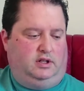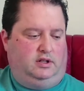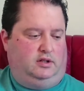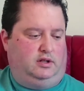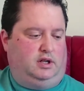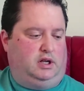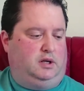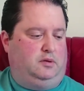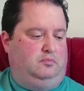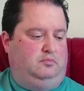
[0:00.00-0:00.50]

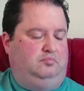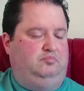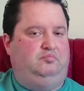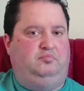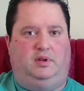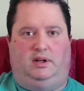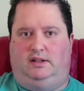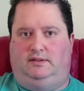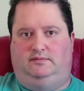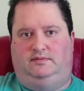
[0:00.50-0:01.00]

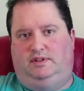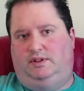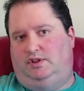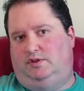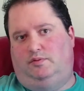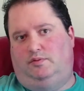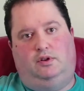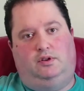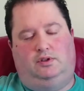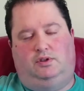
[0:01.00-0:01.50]
but this
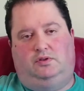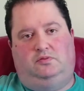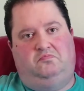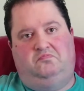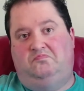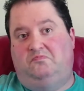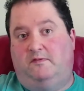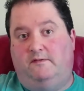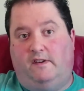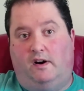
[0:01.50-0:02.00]
works
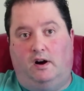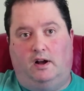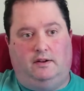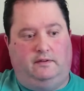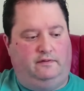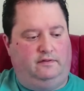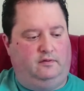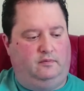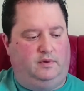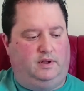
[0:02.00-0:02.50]
fine
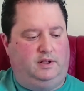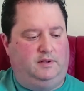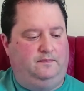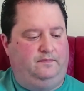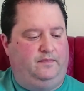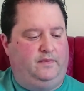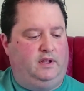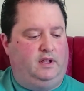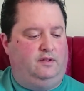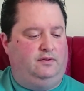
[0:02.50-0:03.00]
for me.
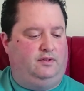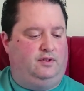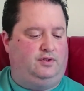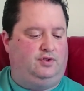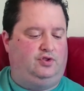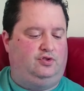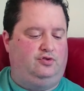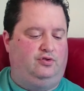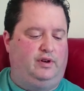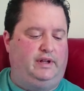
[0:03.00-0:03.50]
The
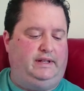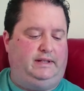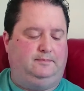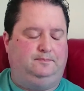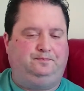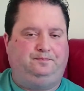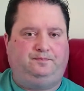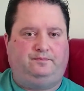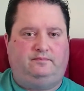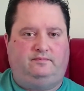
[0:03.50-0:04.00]

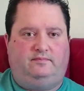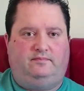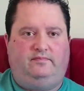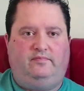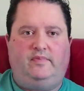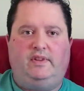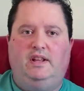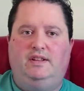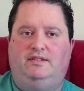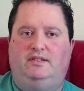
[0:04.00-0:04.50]
screen
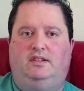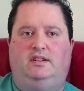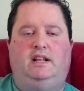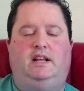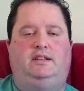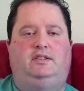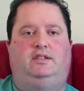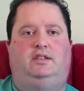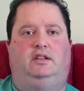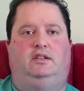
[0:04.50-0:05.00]
is the
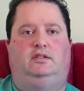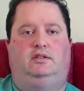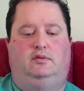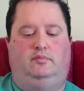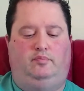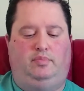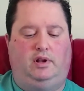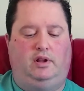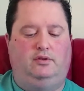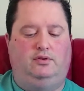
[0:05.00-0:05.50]
next thing
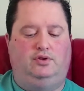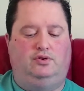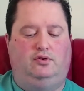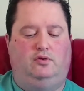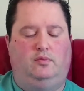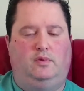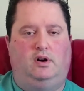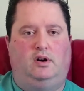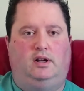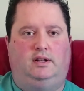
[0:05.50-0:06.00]
that blows your
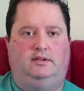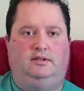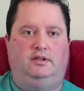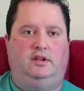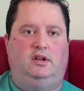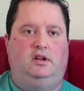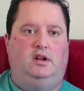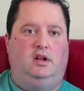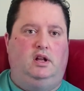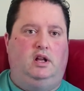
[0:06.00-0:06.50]
mind,
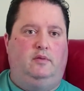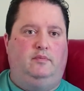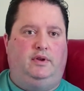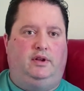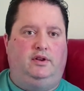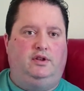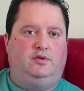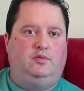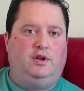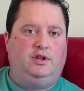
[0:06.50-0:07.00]

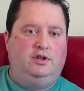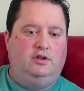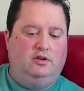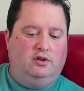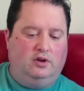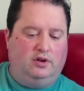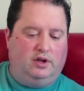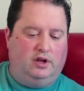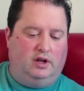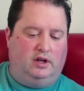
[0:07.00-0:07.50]
because when you
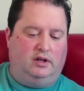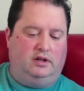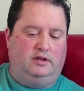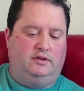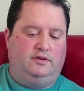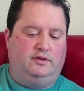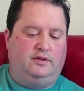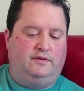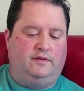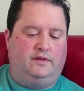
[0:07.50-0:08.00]
look at,
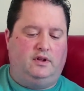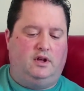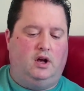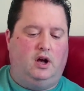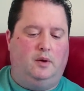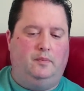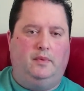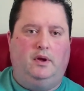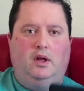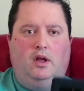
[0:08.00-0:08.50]

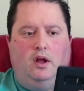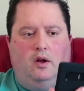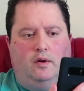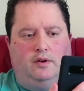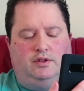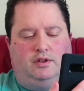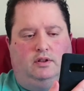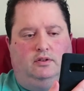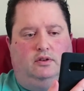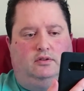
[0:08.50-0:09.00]

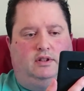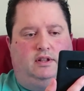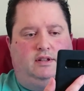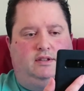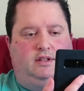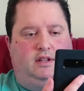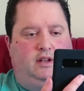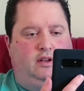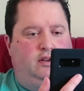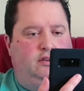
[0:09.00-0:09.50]
let's unlock that a
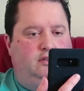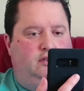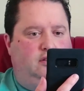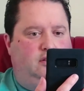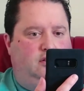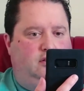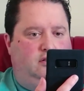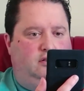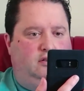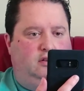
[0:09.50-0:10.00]
second.
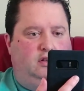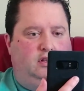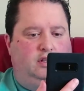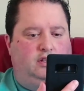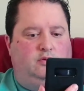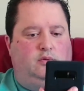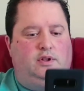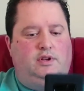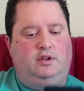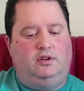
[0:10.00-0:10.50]

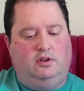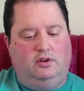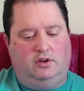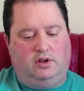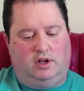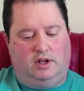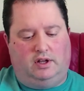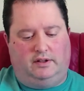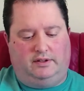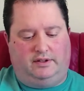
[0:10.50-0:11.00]
So when you
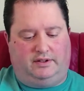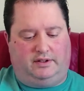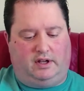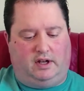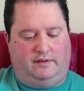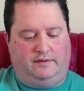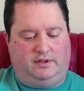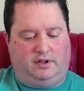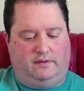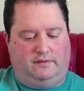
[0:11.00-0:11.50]
look at
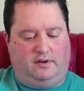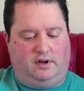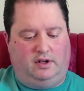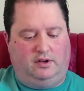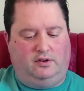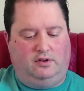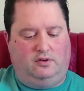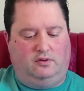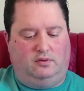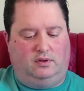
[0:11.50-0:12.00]
stuff, so if I
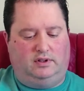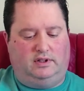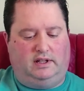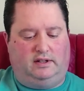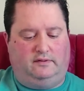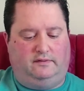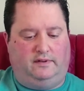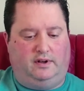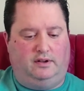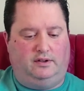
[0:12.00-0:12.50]
call and get
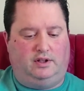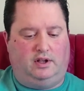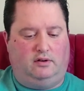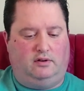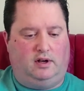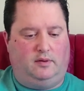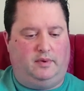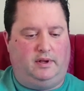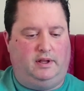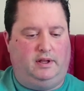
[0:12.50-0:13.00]
a photo
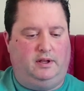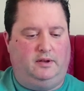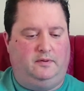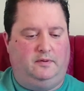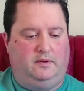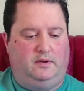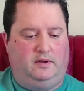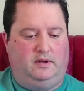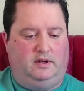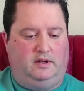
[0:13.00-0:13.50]
up here,
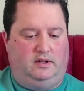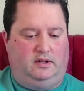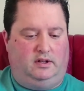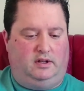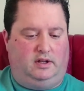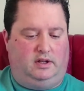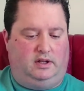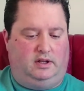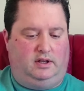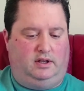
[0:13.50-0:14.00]

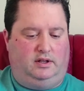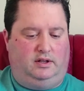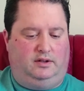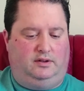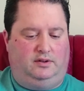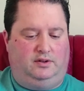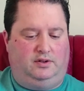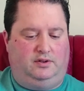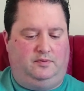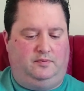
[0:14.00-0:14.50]
and